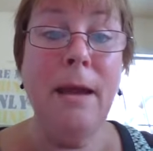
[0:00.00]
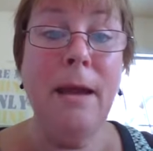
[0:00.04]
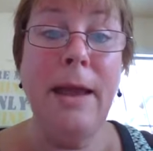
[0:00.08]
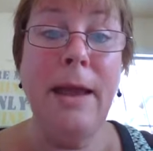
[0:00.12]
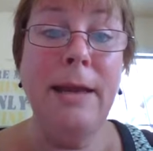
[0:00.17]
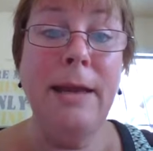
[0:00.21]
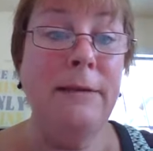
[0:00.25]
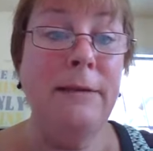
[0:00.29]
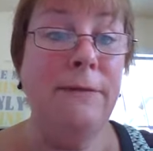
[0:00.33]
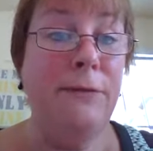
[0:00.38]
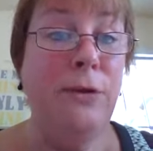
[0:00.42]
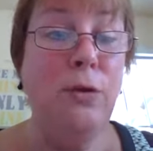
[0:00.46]

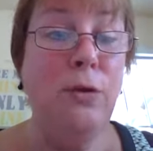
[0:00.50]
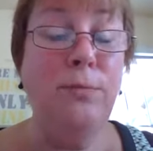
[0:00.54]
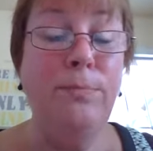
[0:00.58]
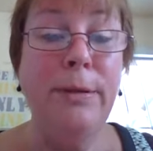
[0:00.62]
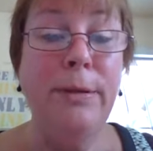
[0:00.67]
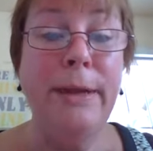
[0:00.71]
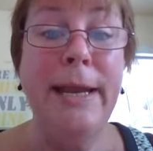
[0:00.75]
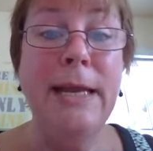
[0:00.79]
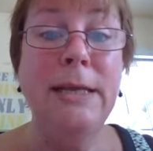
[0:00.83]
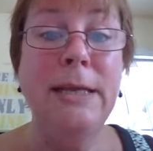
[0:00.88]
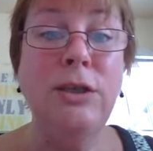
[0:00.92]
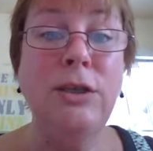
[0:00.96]
and if you
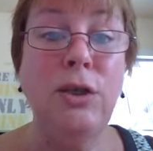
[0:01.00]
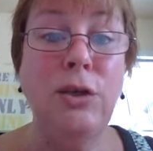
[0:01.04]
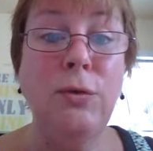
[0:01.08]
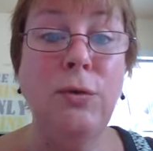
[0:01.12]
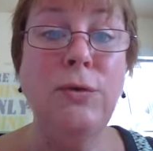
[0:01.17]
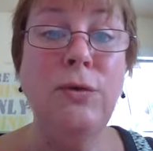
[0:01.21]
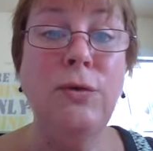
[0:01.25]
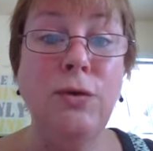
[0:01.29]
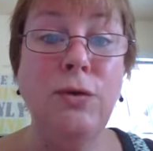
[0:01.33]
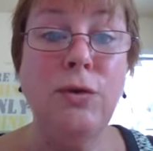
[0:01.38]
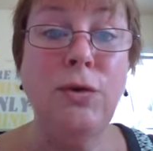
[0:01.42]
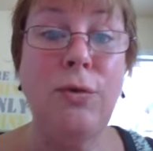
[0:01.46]
plan to
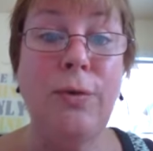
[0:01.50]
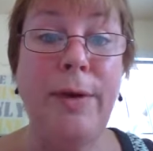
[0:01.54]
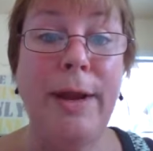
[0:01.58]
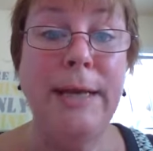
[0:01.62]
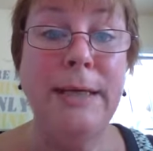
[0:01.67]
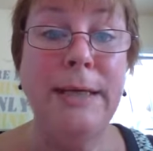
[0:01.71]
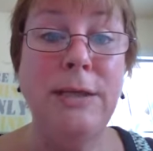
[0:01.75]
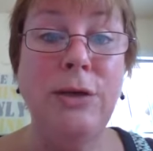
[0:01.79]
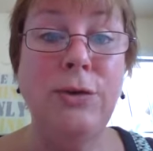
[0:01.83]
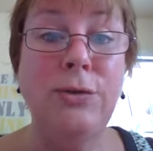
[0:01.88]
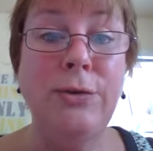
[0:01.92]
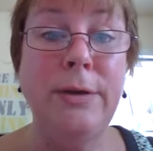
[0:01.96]
use your
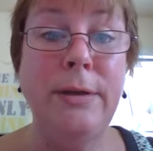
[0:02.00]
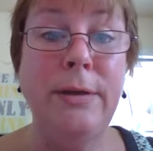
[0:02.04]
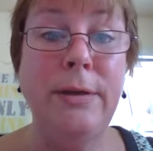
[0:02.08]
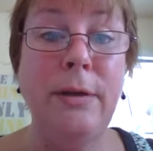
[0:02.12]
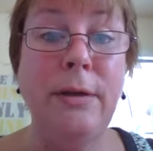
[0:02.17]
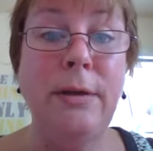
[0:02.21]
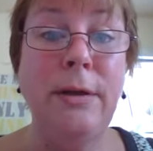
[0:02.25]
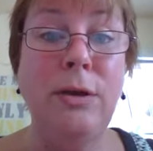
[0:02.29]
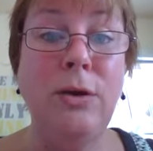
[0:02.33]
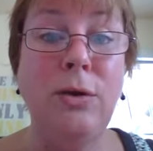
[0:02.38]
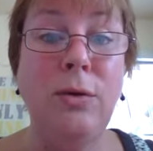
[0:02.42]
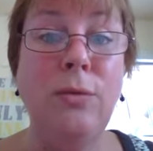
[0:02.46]
crate
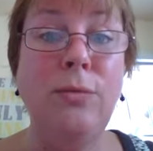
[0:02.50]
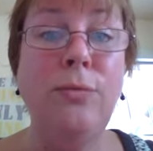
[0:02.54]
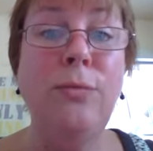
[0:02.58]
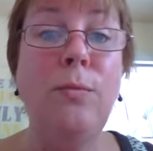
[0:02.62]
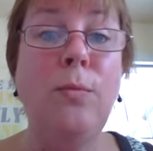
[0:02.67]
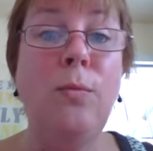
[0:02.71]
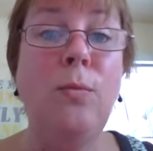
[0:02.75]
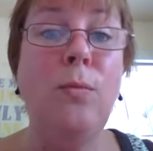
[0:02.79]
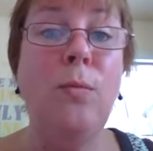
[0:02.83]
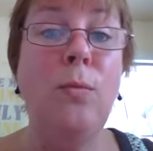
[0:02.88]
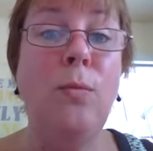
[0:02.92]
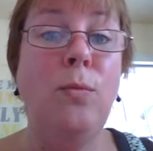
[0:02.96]
during, you know,
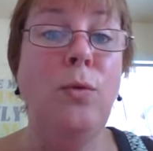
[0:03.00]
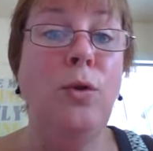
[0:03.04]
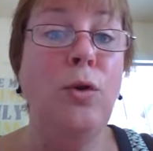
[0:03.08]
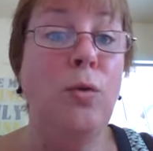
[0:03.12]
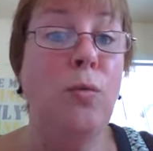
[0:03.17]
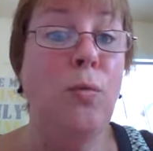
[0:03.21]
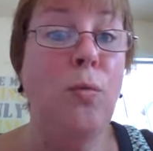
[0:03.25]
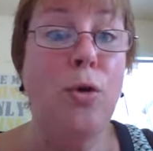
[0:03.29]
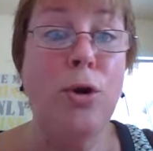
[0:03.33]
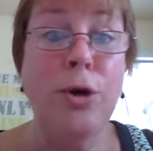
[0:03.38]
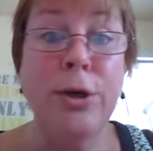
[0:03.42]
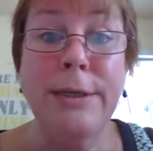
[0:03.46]

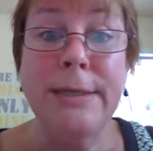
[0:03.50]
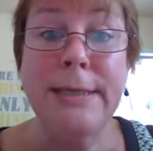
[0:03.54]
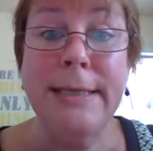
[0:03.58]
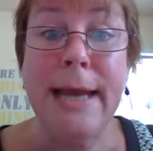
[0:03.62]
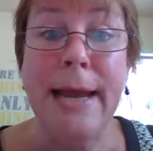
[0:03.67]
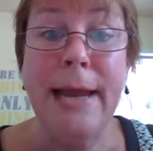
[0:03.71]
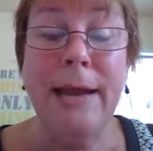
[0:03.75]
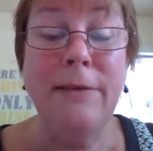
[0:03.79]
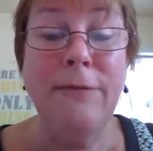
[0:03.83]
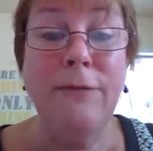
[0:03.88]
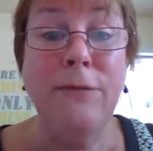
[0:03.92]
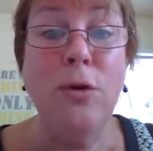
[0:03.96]
your work
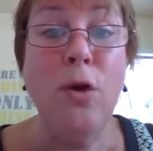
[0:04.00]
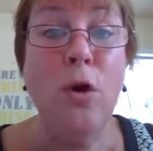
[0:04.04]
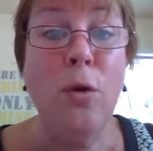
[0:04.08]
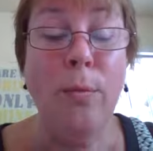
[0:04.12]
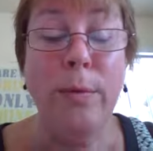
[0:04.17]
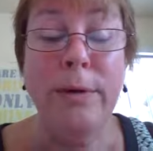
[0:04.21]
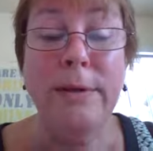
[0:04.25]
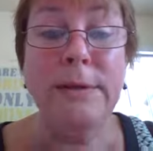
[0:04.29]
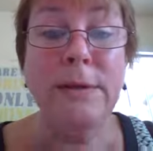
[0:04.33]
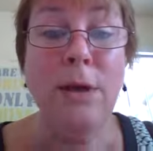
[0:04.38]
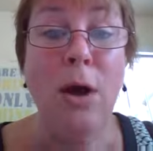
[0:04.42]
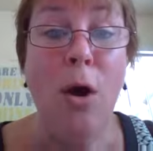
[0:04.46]
day, if no
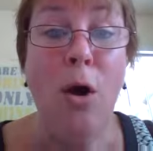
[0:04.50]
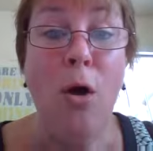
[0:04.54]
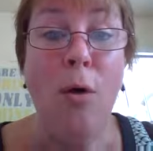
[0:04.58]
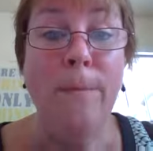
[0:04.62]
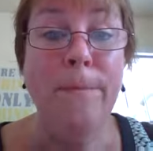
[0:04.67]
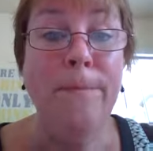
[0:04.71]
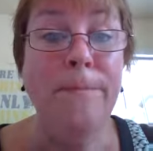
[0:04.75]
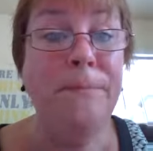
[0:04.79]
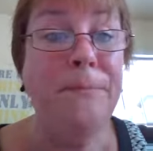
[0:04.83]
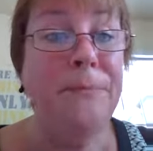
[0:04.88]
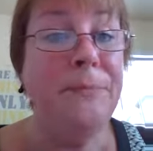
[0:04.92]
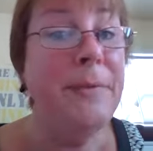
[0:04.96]
one's
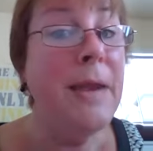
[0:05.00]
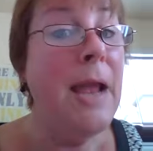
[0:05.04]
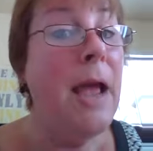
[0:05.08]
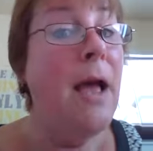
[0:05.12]
home,